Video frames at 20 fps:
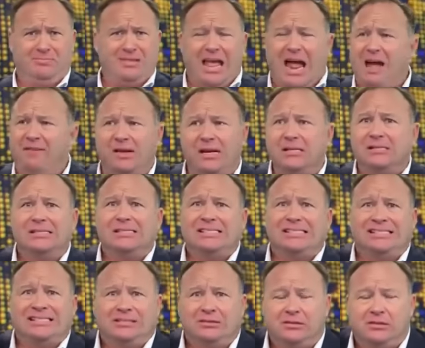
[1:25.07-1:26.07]
having
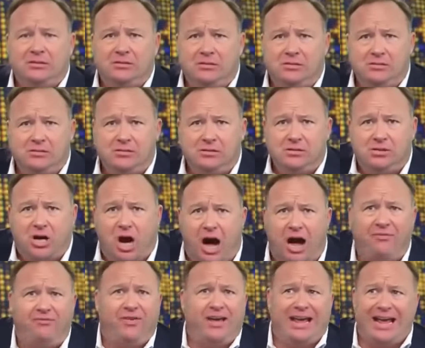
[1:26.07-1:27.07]

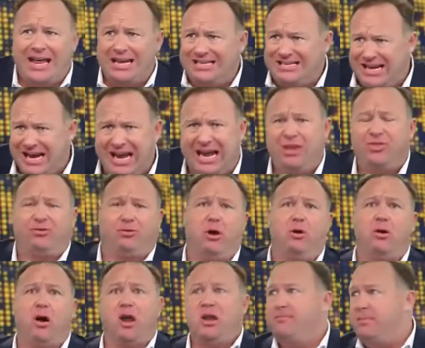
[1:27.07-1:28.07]
coffee and tea
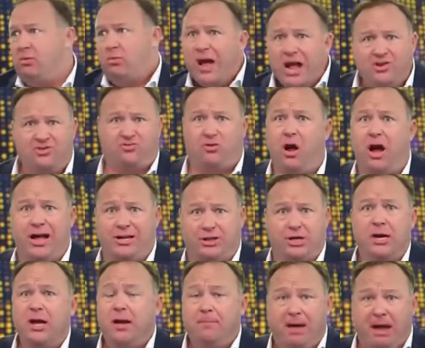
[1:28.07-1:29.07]
thrown on them at
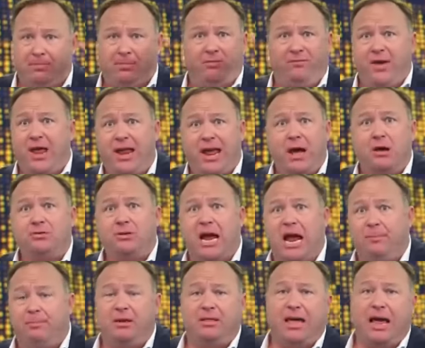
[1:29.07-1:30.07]
restaurants. People
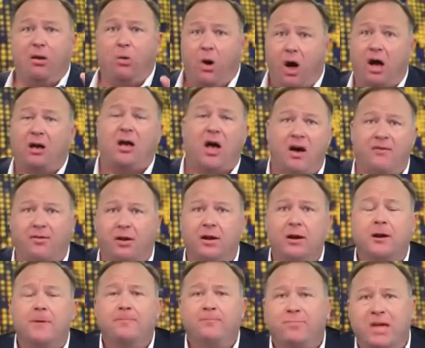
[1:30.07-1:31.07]
videotape it, they walk over,
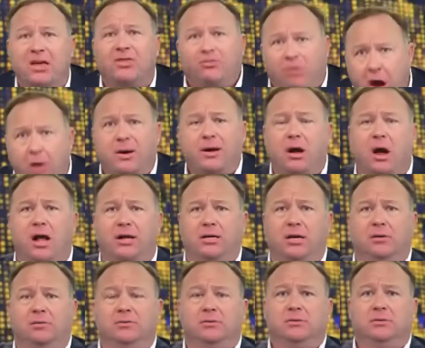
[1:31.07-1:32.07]
they throw it on
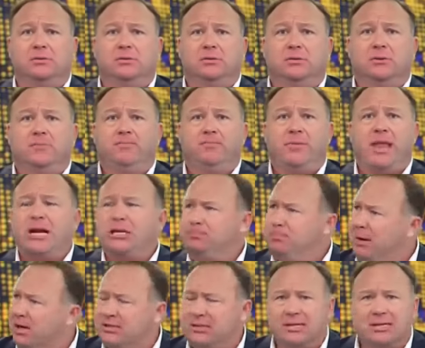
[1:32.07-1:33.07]
you. Next
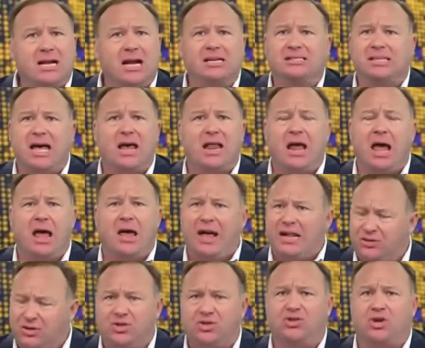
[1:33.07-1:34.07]
person does that,
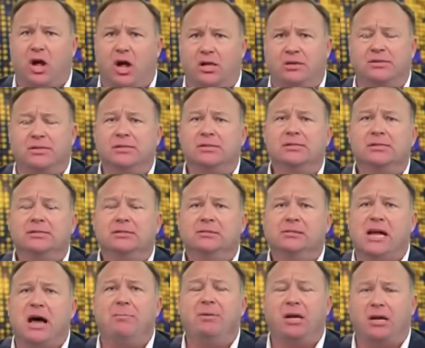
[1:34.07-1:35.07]
that's assault,
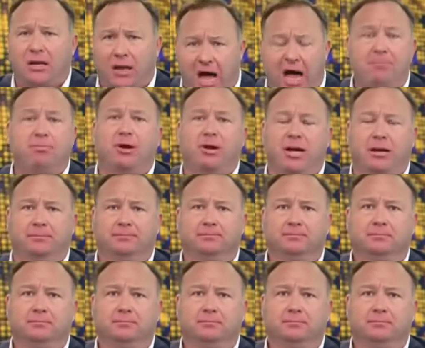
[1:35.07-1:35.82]
I'm going to clobber you.